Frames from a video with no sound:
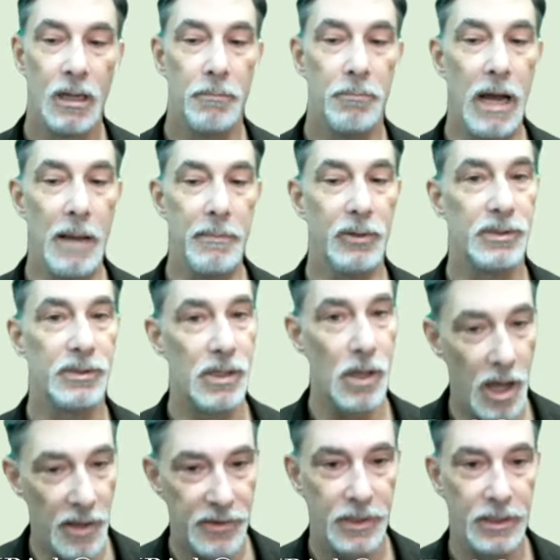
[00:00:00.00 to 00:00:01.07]
Bobby was an
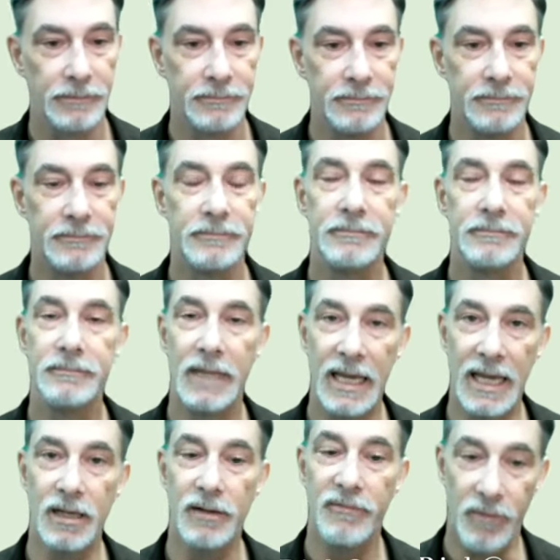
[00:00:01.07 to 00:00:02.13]
author
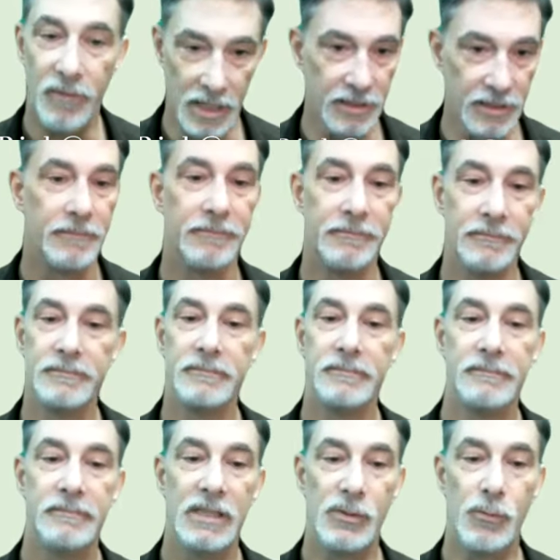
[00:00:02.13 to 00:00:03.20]
and a friend,
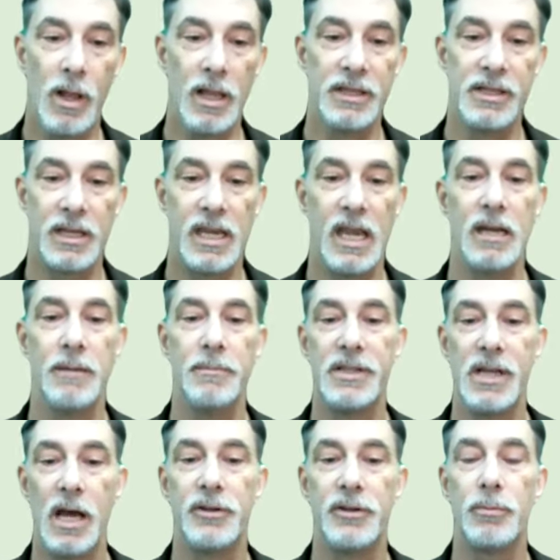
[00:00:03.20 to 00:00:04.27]
as well as a cannabis
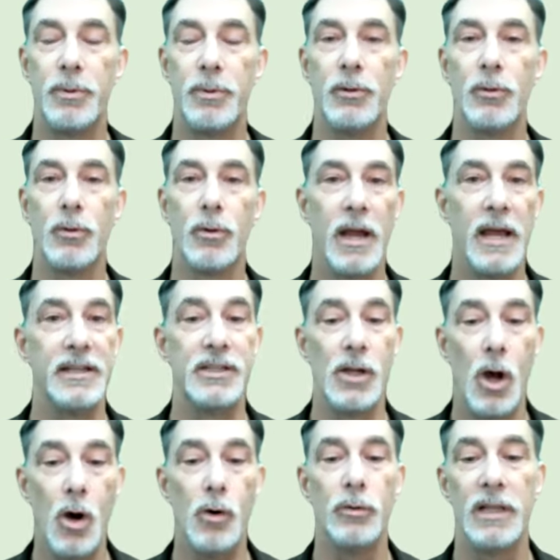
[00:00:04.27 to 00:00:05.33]
entrepreneur who had his
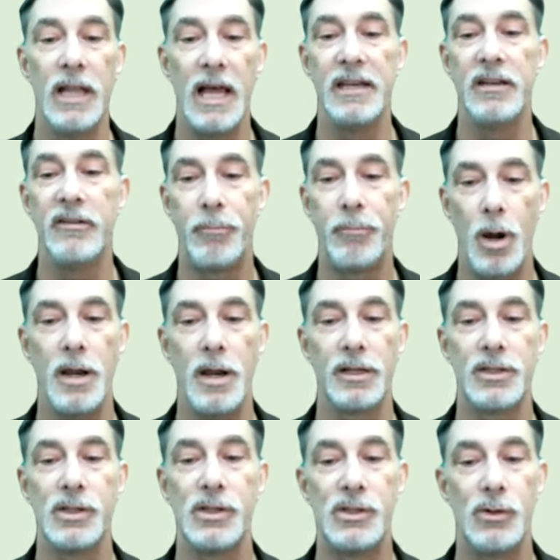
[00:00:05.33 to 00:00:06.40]
own line of
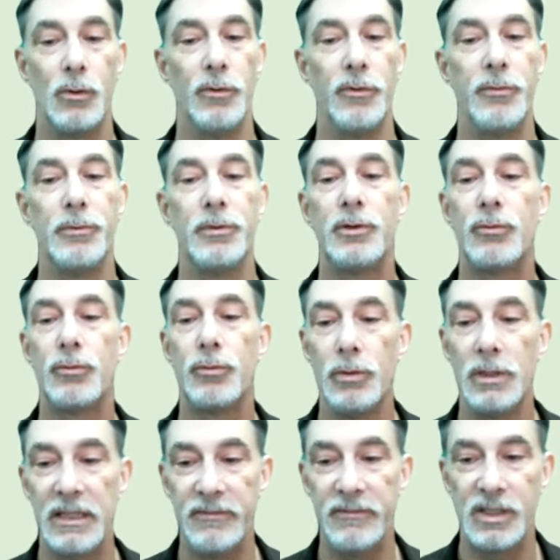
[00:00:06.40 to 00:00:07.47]
products sold through the
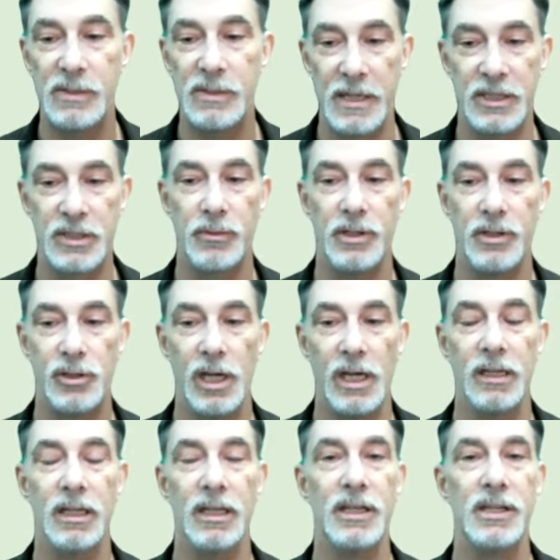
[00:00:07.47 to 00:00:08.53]
Trulieve dispensary
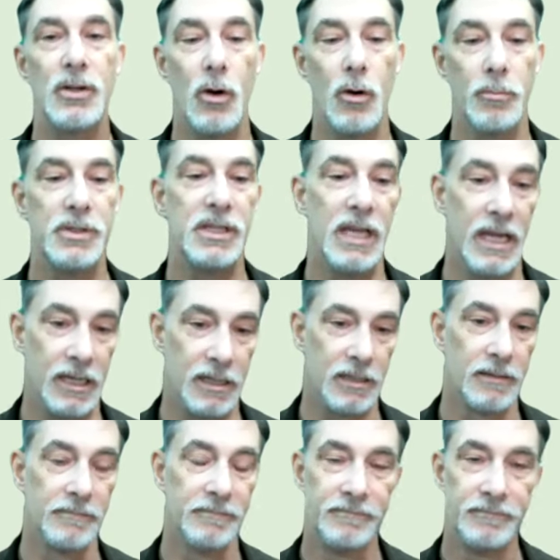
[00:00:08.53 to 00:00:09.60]
chain in his home state.
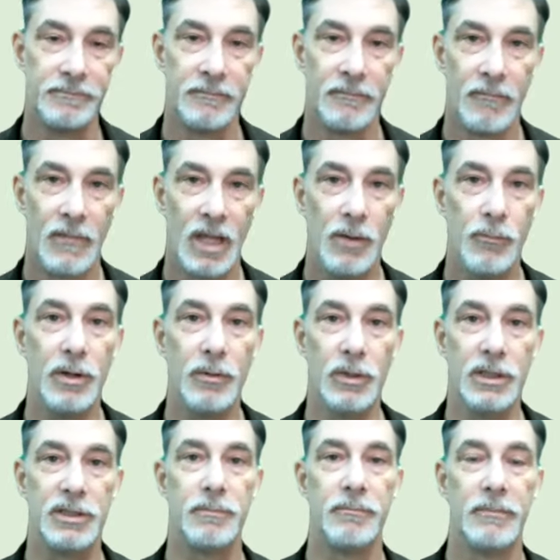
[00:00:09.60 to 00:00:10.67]
And we
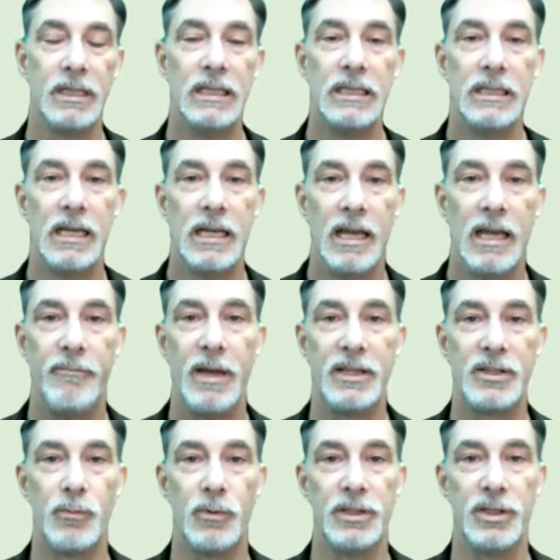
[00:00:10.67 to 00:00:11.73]
wish the
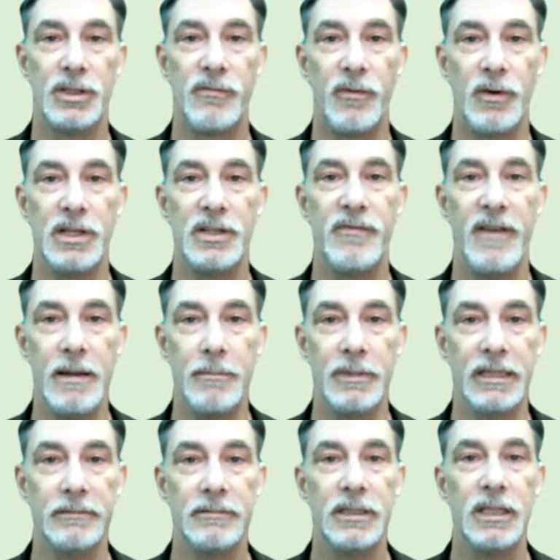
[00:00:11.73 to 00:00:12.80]
best wishes for his
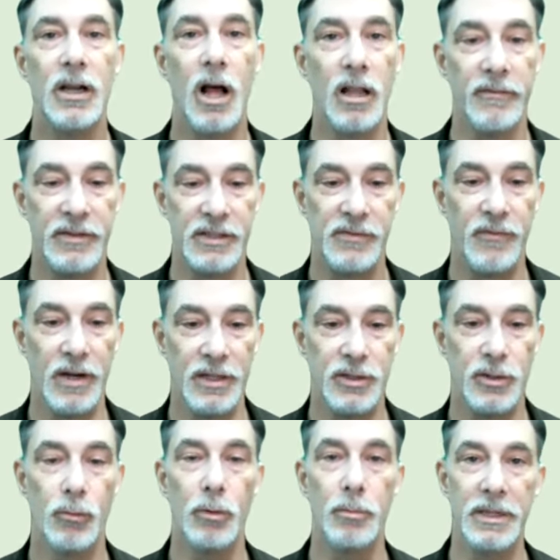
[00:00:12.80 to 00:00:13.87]
family and all of his friends
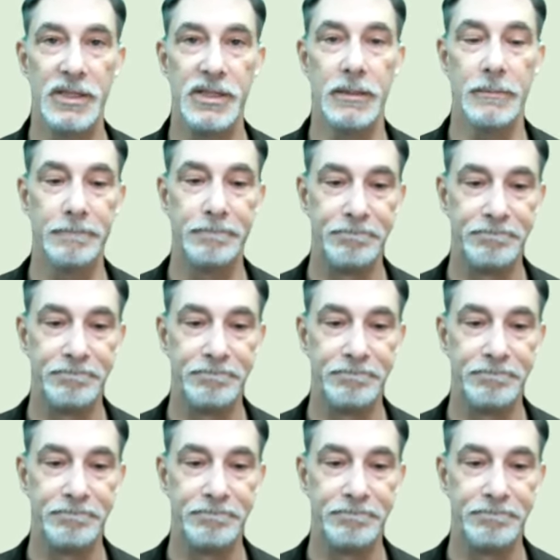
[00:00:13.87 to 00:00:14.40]
who will miss him.